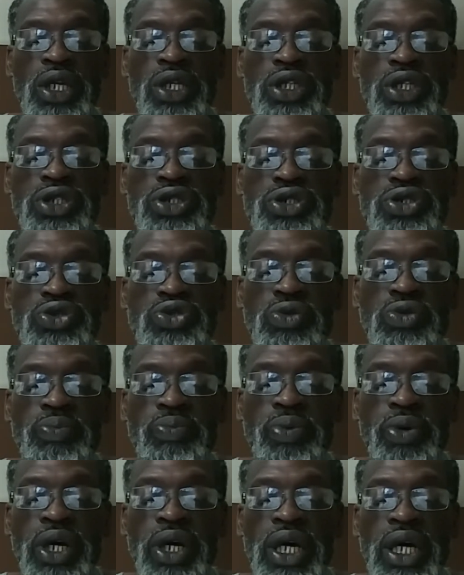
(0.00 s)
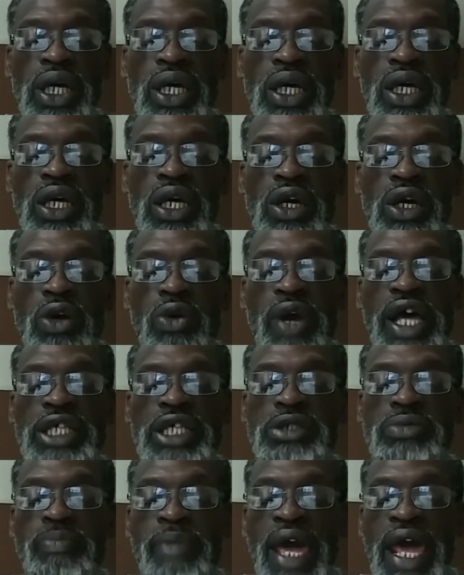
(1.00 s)
the
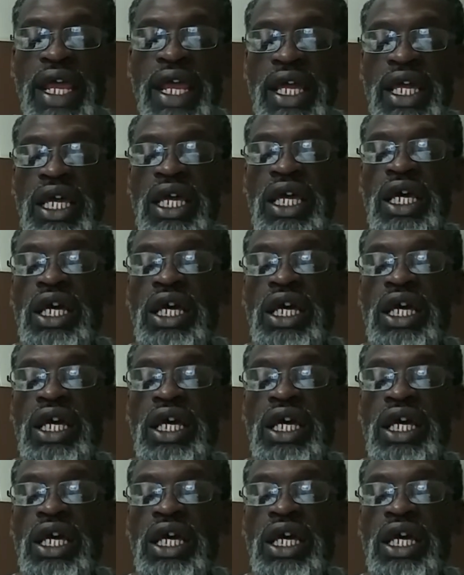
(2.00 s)
suprachiasmatic